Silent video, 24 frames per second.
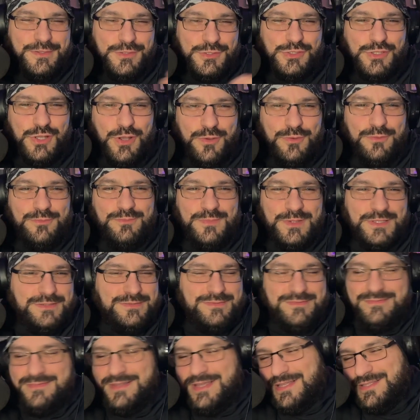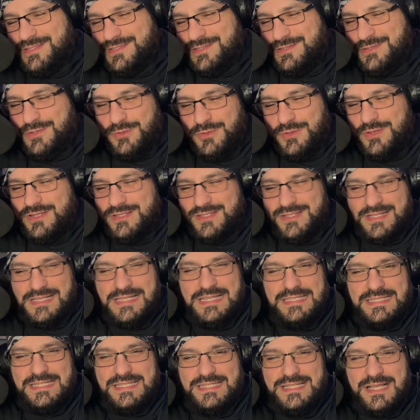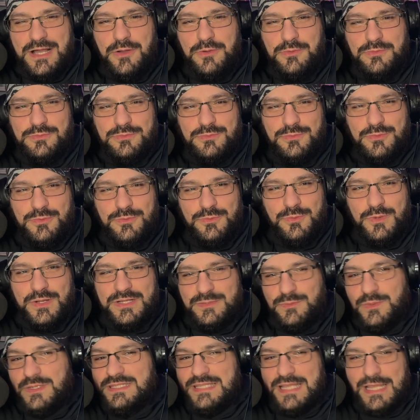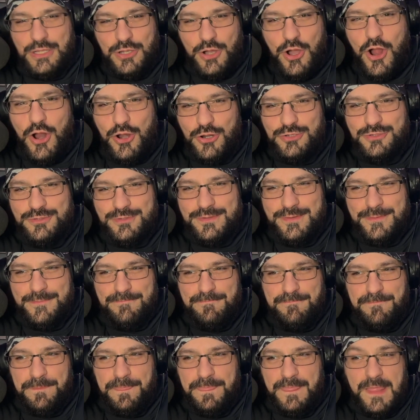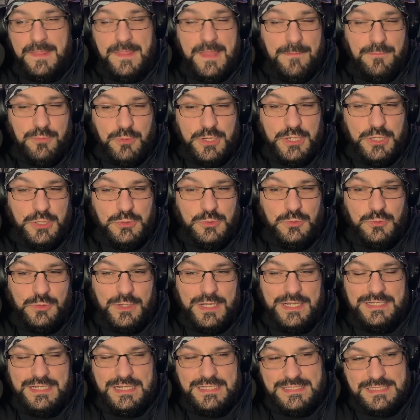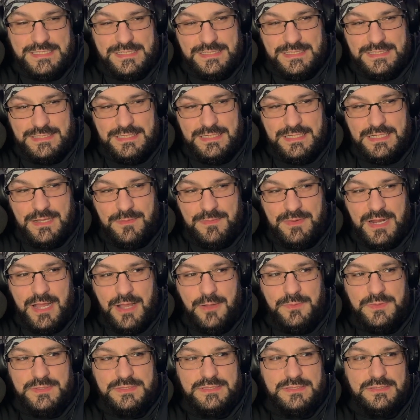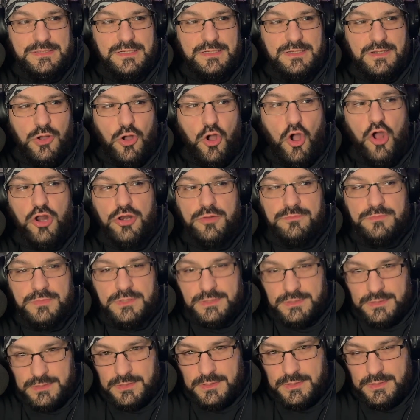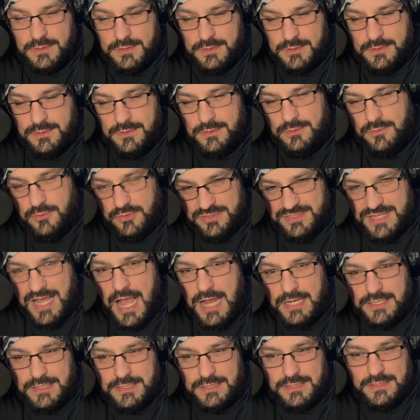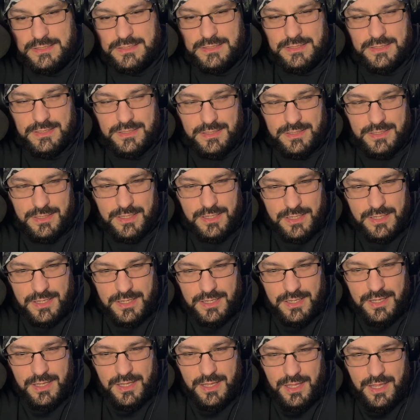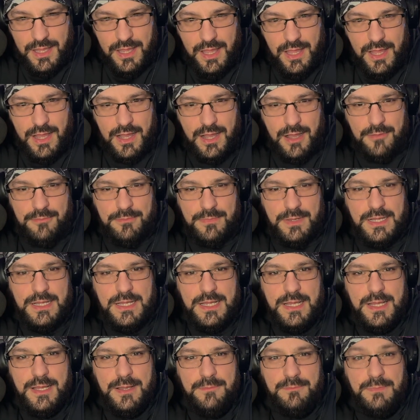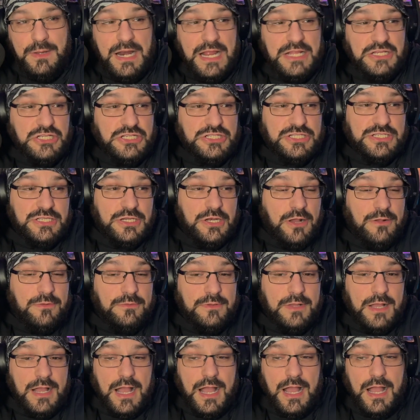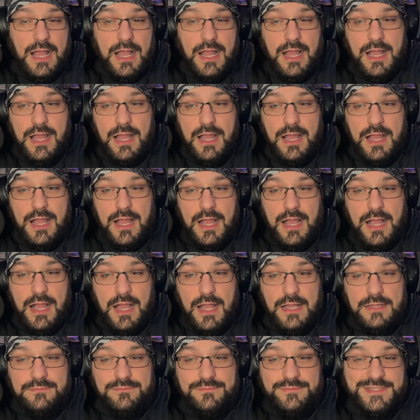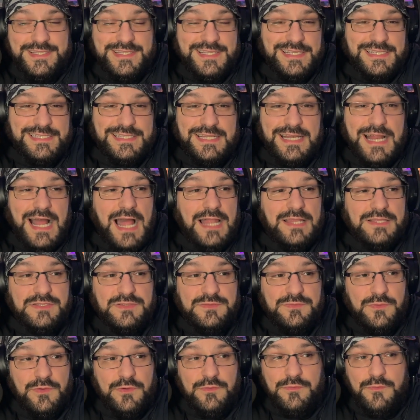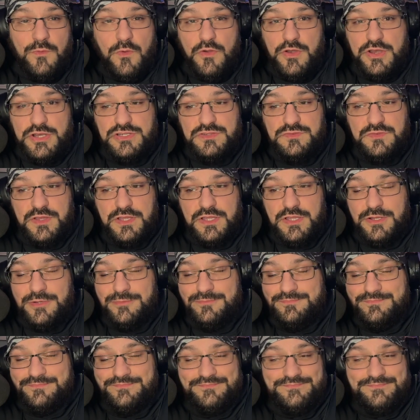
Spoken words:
So, but it's, you could clearly tell what they are. And they're pretty cool. I see that they're coming out with Autumn or Donnie. But I just, you know, $60 for a 4-inch figure,